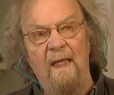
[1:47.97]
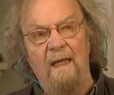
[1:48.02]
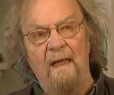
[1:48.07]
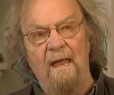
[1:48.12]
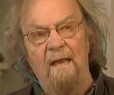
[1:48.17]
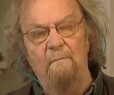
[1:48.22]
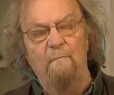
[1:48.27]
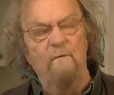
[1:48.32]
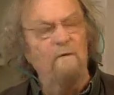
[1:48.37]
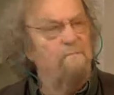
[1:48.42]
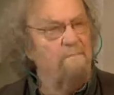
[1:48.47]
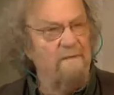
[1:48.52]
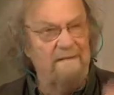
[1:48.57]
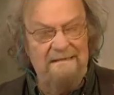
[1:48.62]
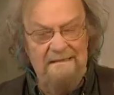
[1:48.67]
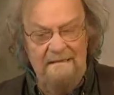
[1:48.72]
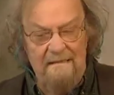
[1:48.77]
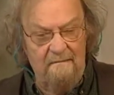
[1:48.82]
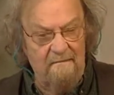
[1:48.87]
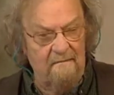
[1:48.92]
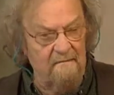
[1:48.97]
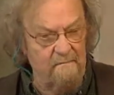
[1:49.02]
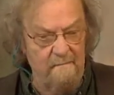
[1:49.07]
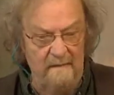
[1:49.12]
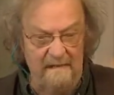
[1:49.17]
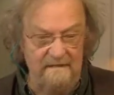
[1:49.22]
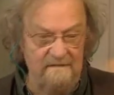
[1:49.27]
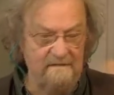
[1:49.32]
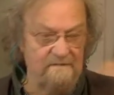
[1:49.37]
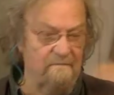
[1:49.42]
And there weren't particular
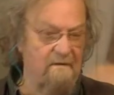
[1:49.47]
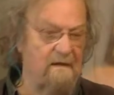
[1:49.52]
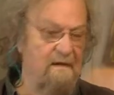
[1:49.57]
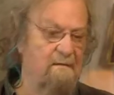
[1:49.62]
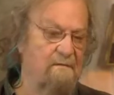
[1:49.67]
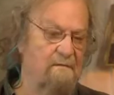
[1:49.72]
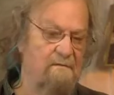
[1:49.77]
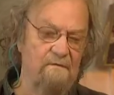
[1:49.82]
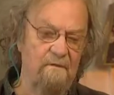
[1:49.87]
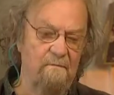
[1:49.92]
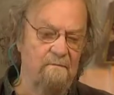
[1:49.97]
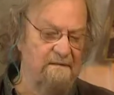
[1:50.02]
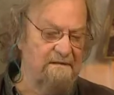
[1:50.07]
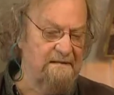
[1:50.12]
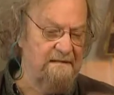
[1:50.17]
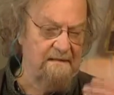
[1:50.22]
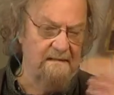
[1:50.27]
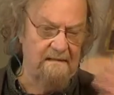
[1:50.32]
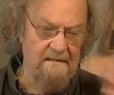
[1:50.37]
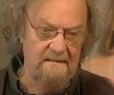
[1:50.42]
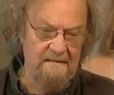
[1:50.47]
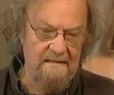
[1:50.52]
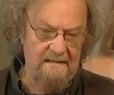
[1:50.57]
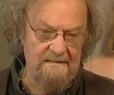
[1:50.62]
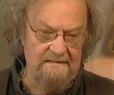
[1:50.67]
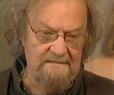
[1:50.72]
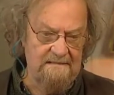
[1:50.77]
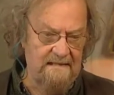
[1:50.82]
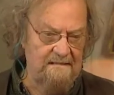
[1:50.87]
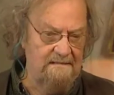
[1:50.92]
administrators or particular
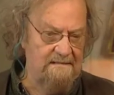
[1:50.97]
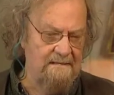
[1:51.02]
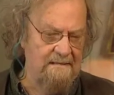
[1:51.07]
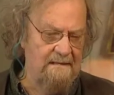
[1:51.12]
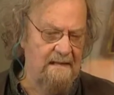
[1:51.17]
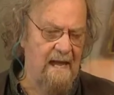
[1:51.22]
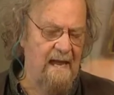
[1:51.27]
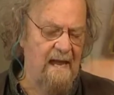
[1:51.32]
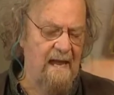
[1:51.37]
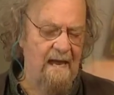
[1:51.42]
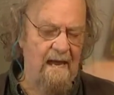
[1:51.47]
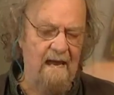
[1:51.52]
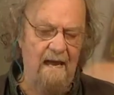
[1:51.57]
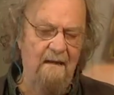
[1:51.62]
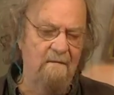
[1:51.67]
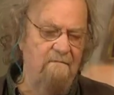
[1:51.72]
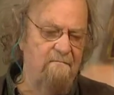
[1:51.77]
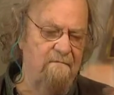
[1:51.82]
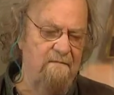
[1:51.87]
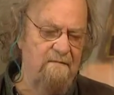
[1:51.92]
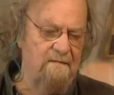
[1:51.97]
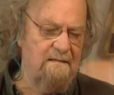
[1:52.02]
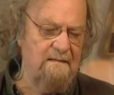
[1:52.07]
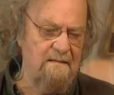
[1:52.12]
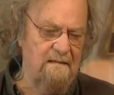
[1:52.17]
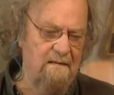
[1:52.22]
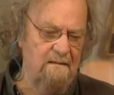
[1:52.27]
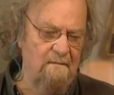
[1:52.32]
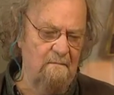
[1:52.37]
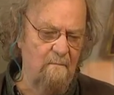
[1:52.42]
things they did.
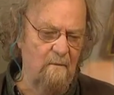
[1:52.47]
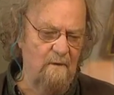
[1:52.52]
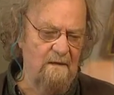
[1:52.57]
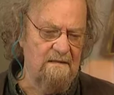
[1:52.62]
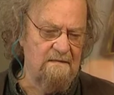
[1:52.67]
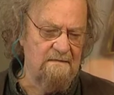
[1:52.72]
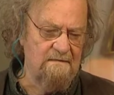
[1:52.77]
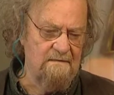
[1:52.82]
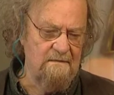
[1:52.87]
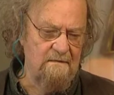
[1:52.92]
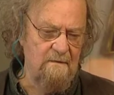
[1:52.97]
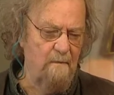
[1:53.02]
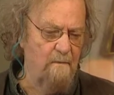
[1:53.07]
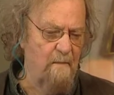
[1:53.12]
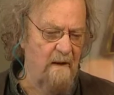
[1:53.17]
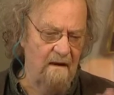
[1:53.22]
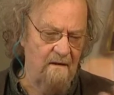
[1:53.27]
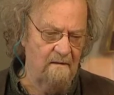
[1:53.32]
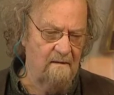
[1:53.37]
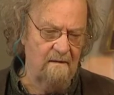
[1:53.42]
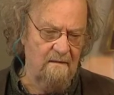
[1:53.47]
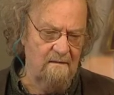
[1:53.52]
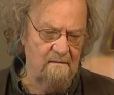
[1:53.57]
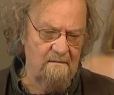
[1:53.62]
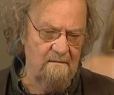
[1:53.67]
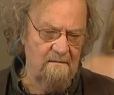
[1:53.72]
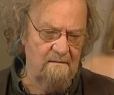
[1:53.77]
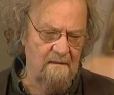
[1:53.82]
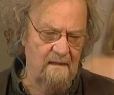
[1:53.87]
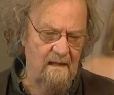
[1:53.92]
Everything was
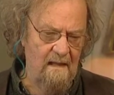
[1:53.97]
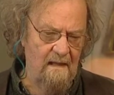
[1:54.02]
numerical.